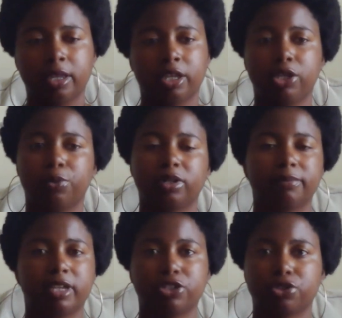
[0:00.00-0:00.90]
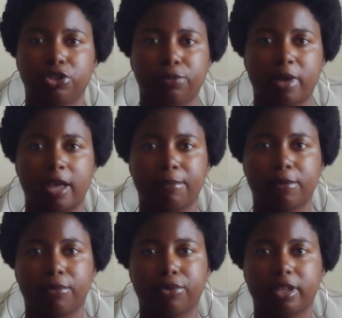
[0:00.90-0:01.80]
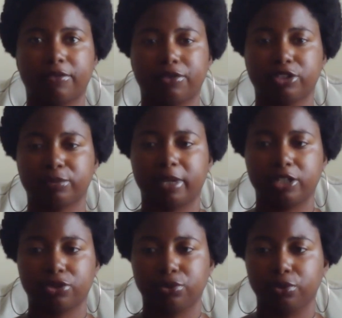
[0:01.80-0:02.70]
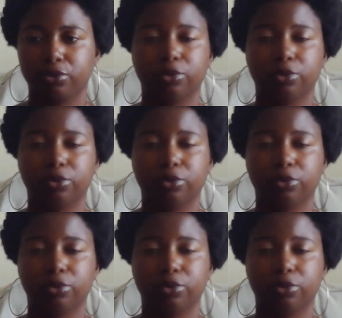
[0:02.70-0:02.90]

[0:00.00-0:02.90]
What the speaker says: You want to make sure you pop up on that first page of Google.